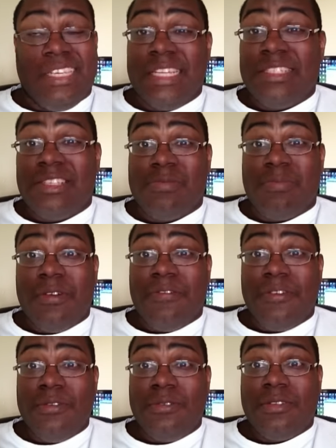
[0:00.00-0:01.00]
Gens's
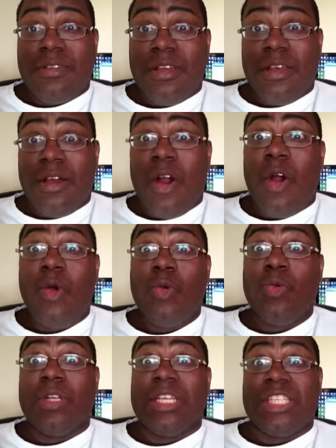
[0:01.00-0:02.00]
Buffaloes.
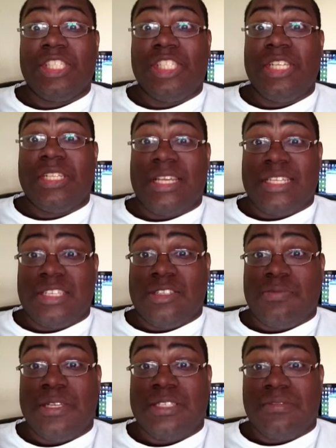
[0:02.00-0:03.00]
Holy shit, that's
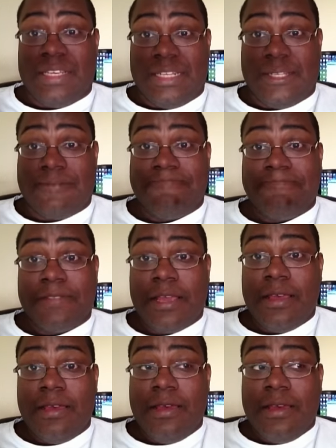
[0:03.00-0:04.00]
expensive eating.
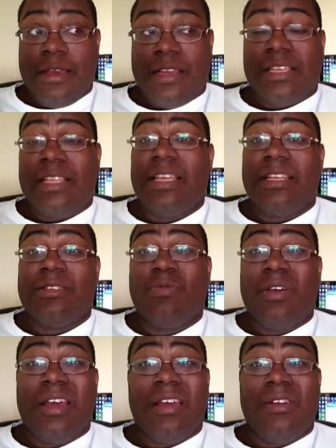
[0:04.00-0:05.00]
I think that's
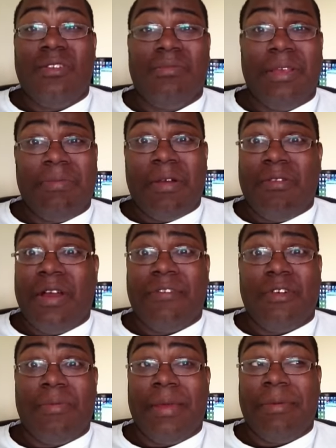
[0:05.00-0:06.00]
why only me and my
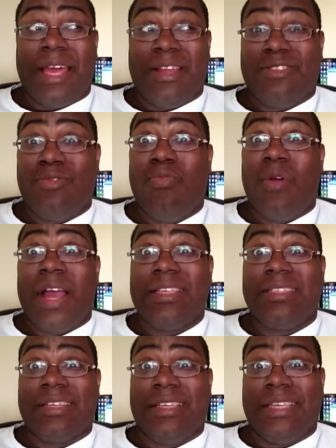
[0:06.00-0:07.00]
wife go maybe like
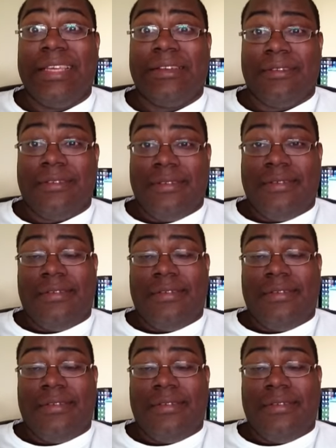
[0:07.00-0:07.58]
twice a year.